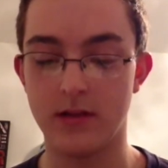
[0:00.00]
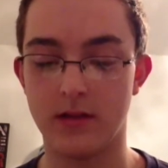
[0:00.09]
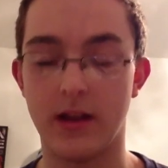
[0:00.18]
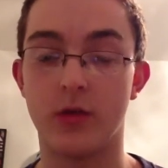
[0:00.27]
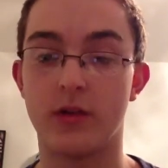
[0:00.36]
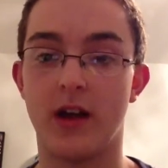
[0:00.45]

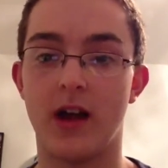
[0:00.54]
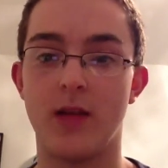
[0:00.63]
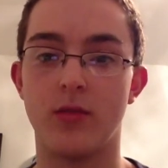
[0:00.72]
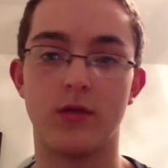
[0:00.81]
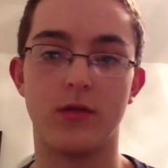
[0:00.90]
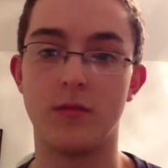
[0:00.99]
dinner
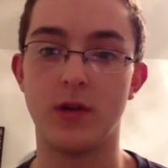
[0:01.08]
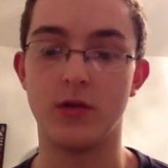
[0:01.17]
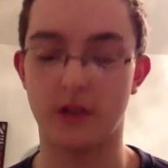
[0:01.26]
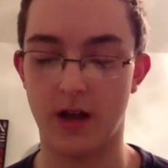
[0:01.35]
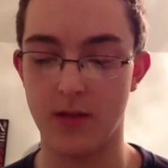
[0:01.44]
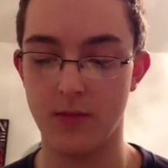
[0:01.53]
time or meal
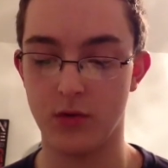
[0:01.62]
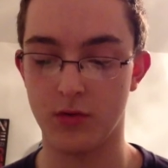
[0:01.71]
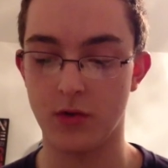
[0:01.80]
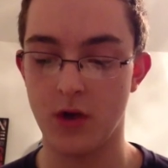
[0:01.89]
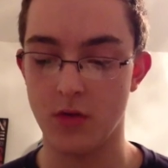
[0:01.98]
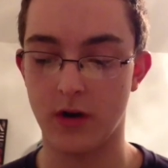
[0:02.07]
time or
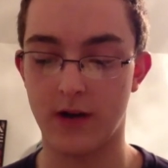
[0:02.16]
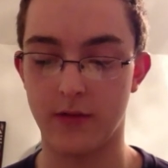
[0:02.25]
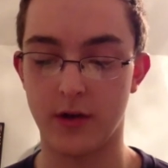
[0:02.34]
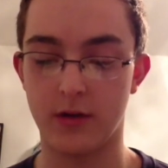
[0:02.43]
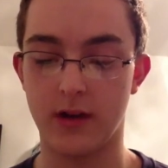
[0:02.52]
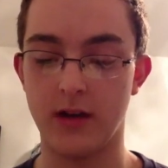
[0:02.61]
whatever
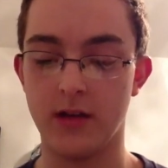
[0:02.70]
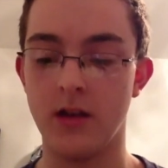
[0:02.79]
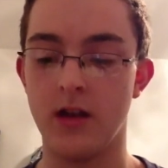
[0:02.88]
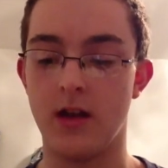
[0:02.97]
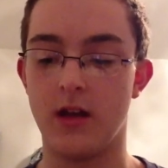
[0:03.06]
you're eating.